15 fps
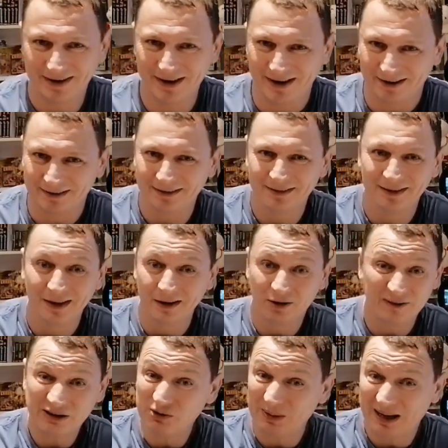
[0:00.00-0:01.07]
Yeah.
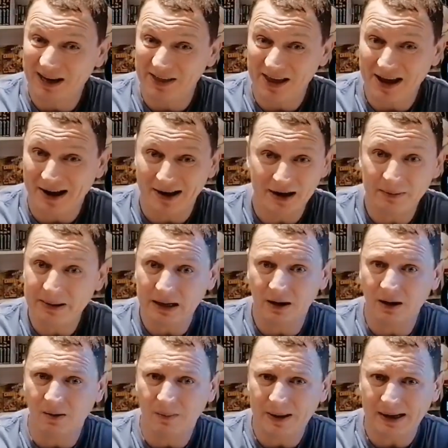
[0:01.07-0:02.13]
Could have had something like that. It'd have been
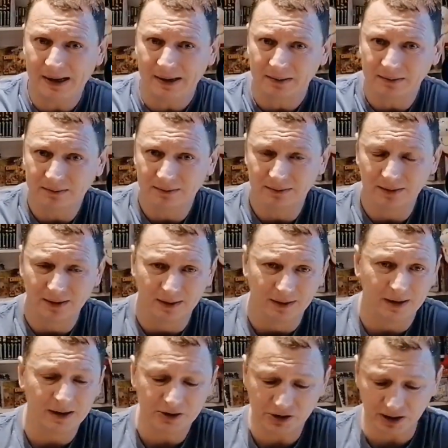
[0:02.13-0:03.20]
a lot better.
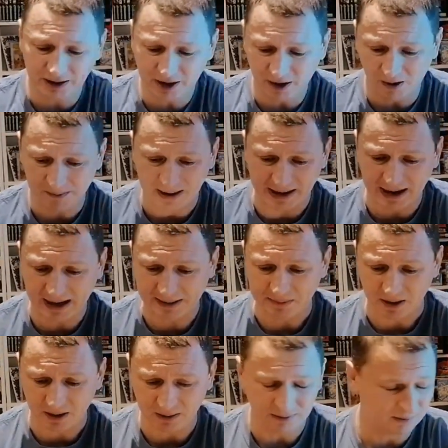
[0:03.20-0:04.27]
It'd have certainly caught my eye
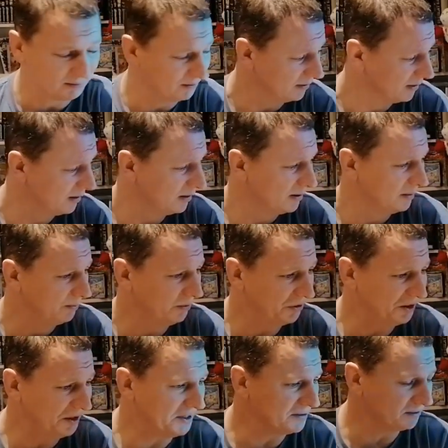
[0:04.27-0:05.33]
more.
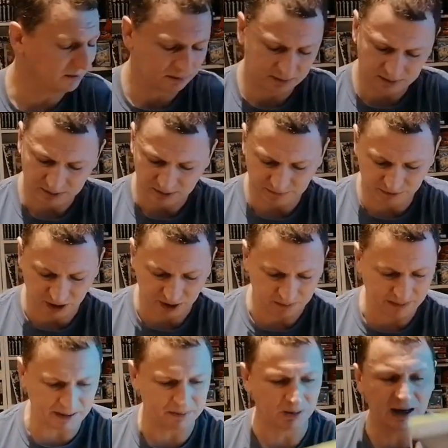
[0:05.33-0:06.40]
But they didn't. We've
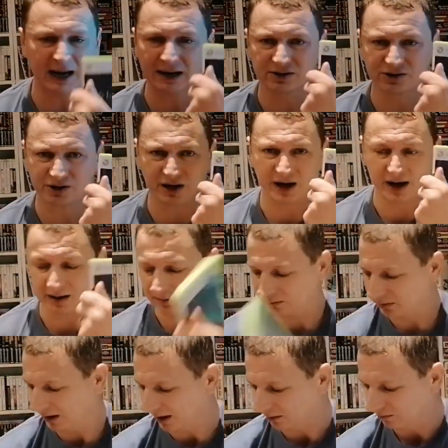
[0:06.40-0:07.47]
got a big black screen.
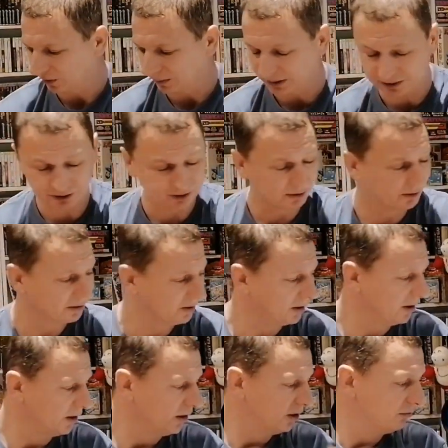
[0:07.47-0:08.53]
Yeah, rubbish.
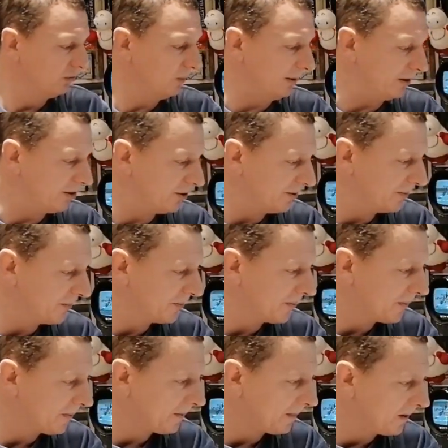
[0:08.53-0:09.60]
Rubbish.
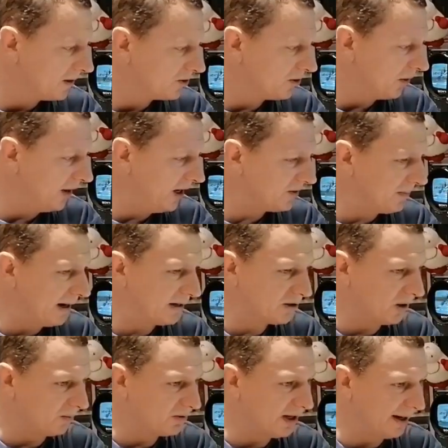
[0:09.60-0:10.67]
So there's my
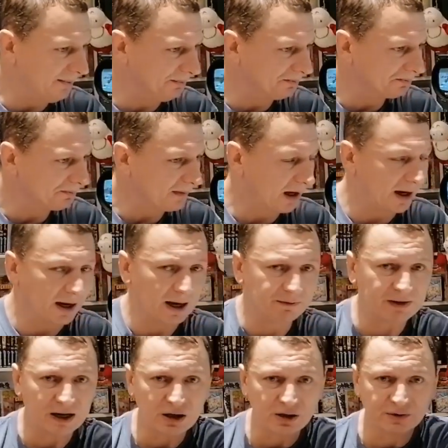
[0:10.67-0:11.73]
top 10.
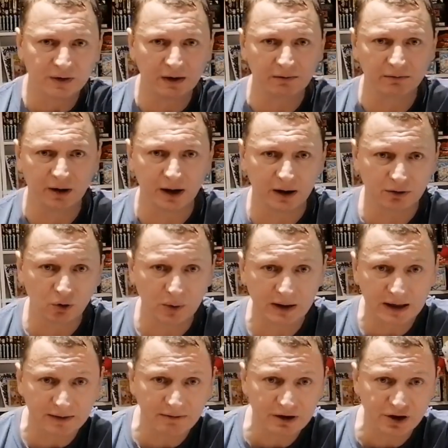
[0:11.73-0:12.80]
Thanks for
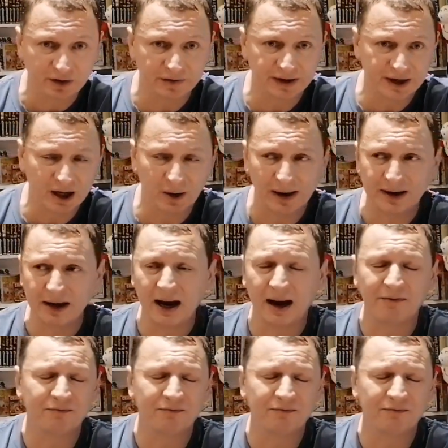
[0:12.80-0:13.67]
doing the original video edit.